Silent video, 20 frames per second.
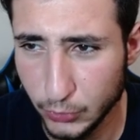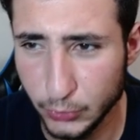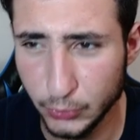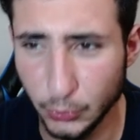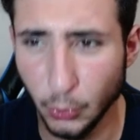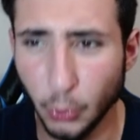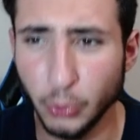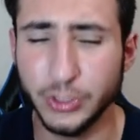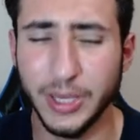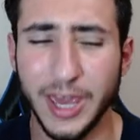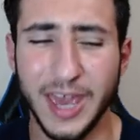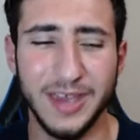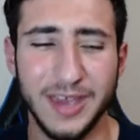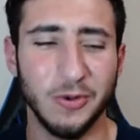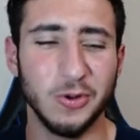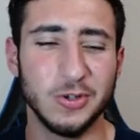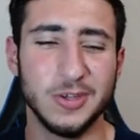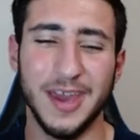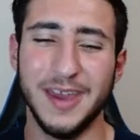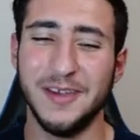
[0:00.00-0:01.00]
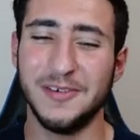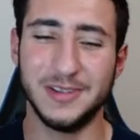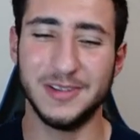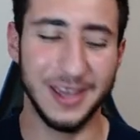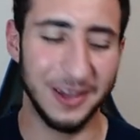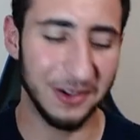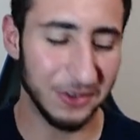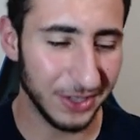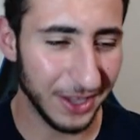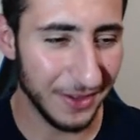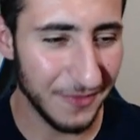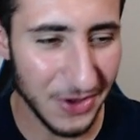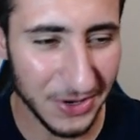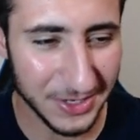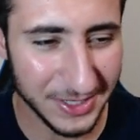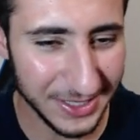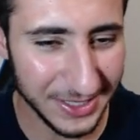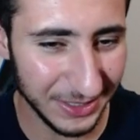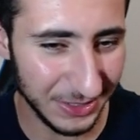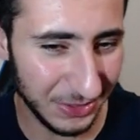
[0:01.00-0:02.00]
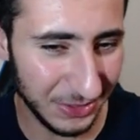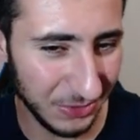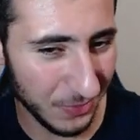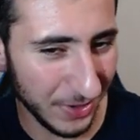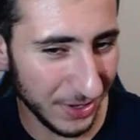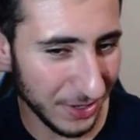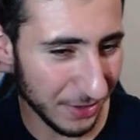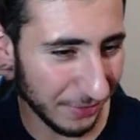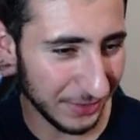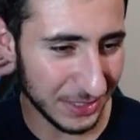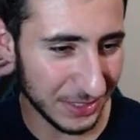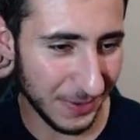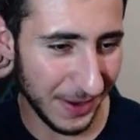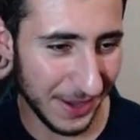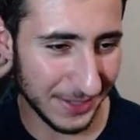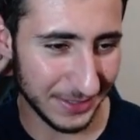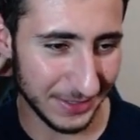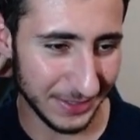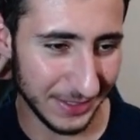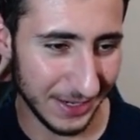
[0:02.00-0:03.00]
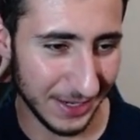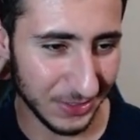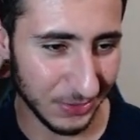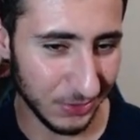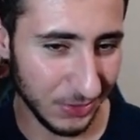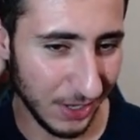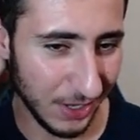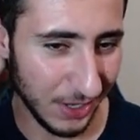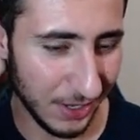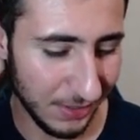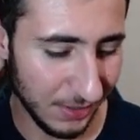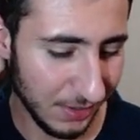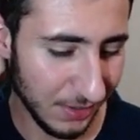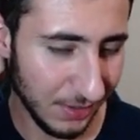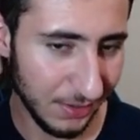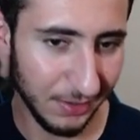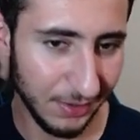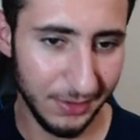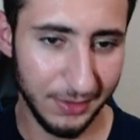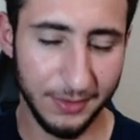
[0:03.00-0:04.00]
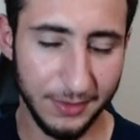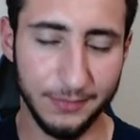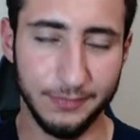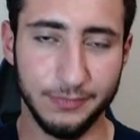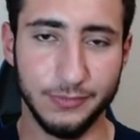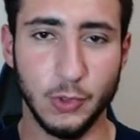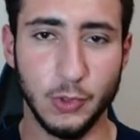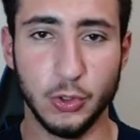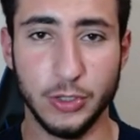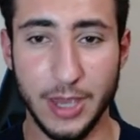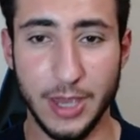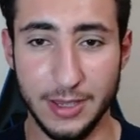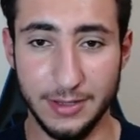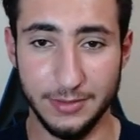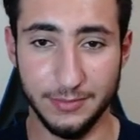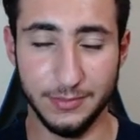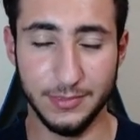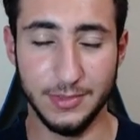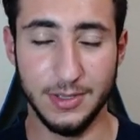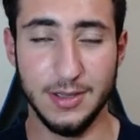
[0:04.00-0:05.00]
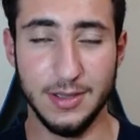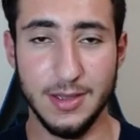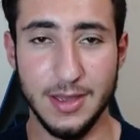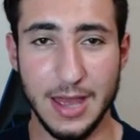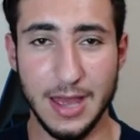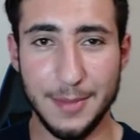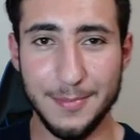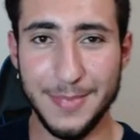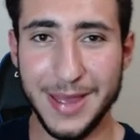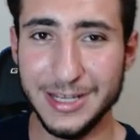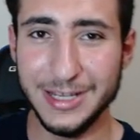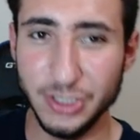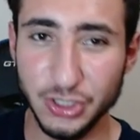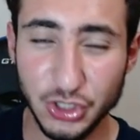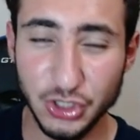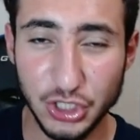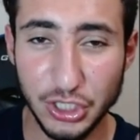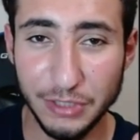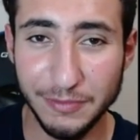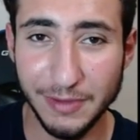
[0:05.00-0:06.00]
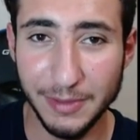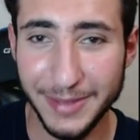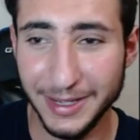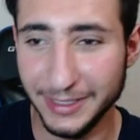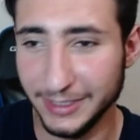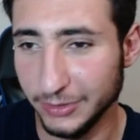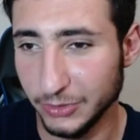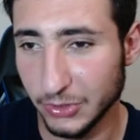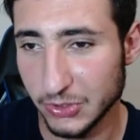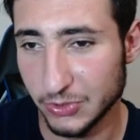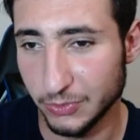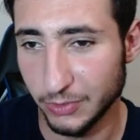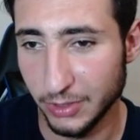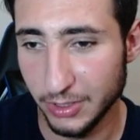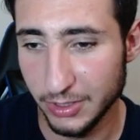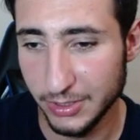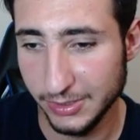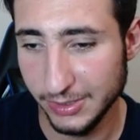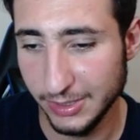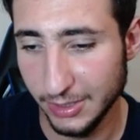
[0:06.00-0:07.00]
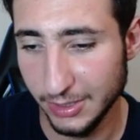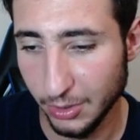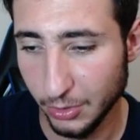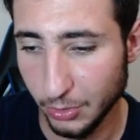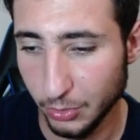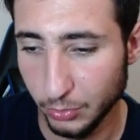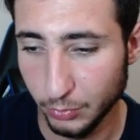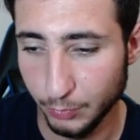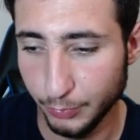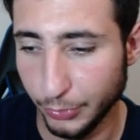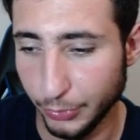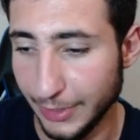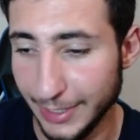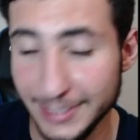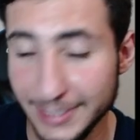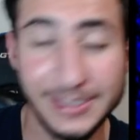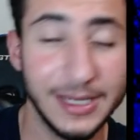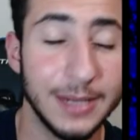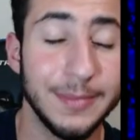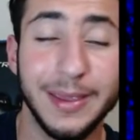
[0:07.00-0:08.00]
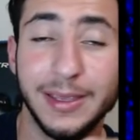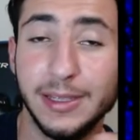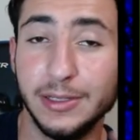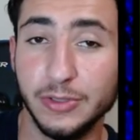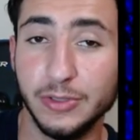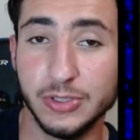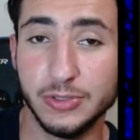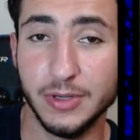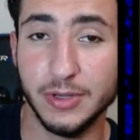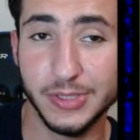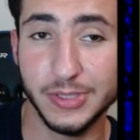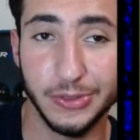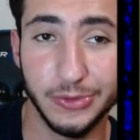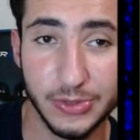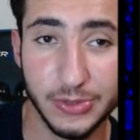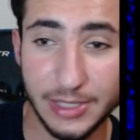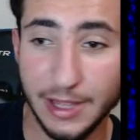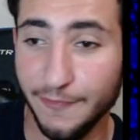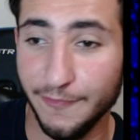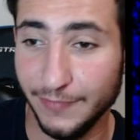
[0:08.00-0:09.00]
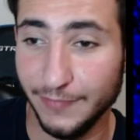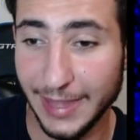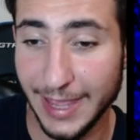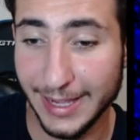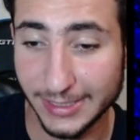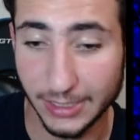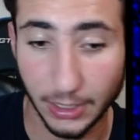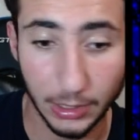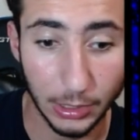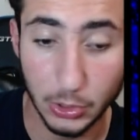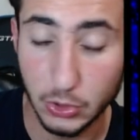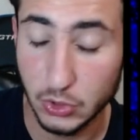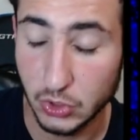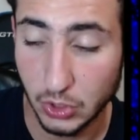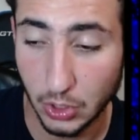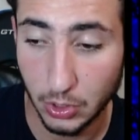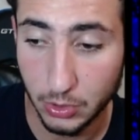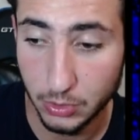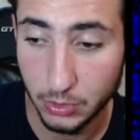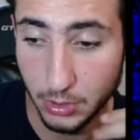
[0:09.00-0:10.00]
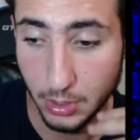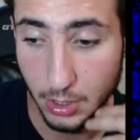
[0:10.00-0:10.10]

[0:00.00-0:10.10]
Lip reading: Okay. We are seeing too many of these passes, guys. Okay. Imagine Chilo making those runs, you know, Lissic making those runs on those left flanks, Alonso.